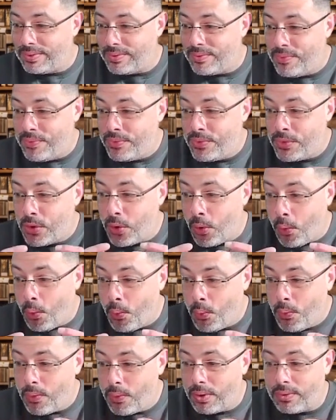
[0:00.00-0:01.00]

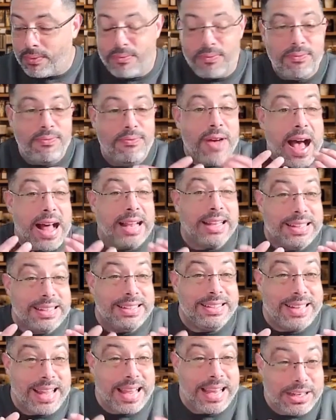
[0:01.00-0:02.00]
no
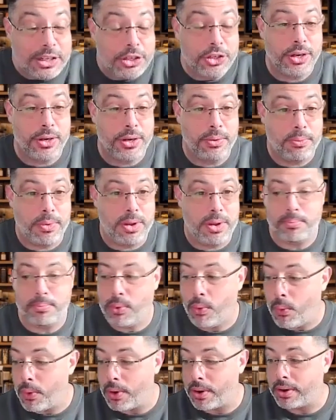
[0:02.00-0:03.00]
validation
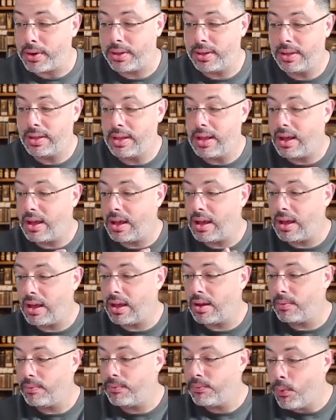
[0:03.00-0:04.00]
report
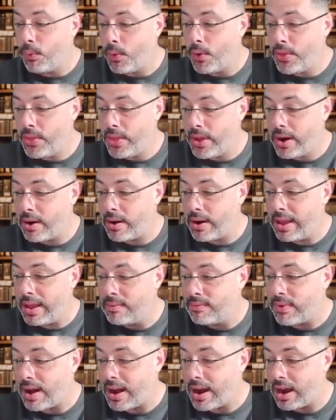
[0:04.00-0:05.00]
for their
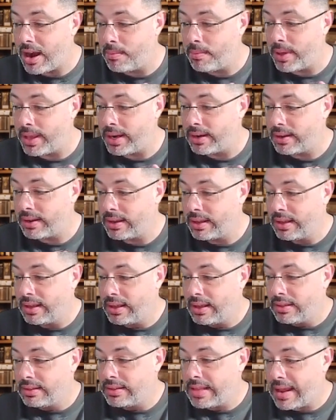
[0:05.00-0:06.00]
environment
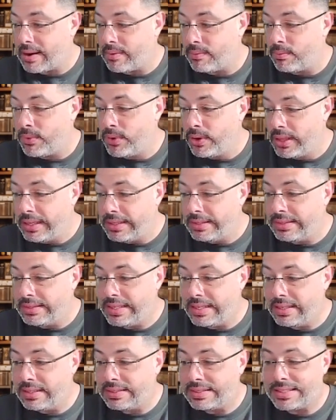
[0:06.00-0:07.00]
that really
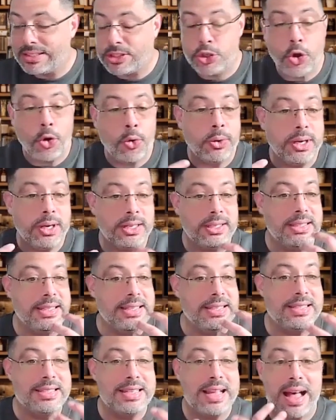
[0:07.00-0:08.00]
showed the
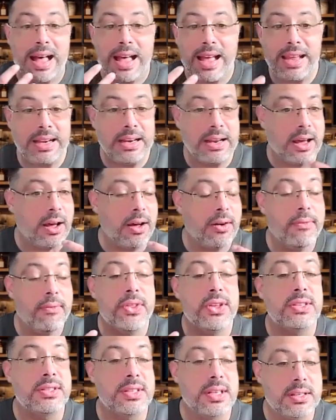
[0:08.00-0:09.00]
design of
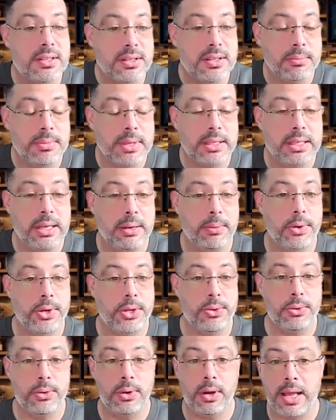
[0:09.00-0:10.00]
the system that they were
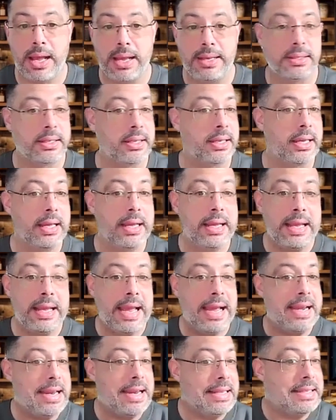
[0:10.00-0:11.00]
utilizing
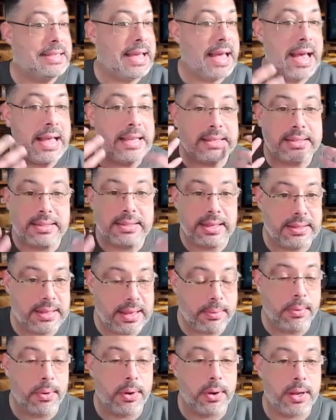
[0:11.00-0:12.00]
and the tests that
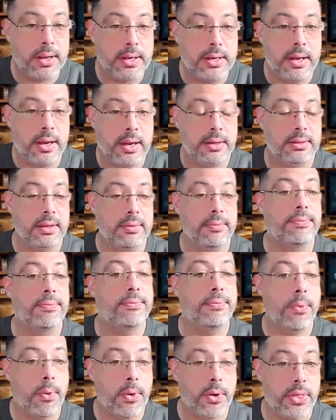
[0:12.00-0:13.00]
they were conducting
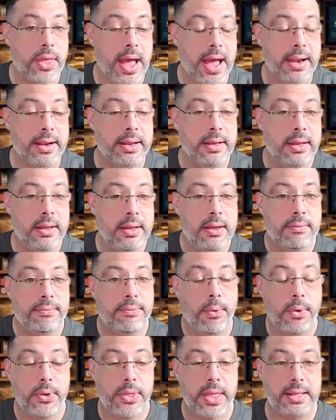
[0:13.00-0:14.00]
for that
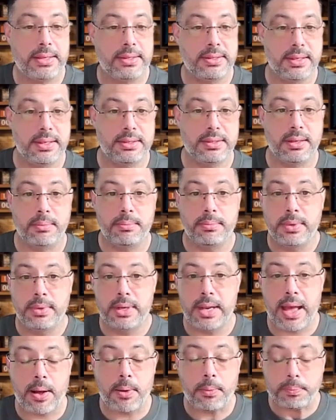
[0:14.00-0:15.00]
system.
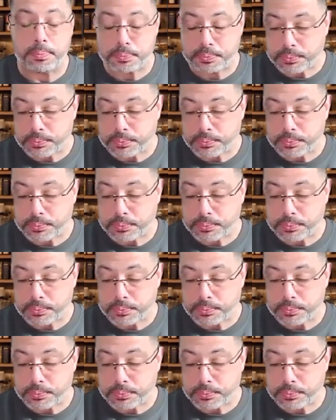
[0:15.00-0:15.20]
Now,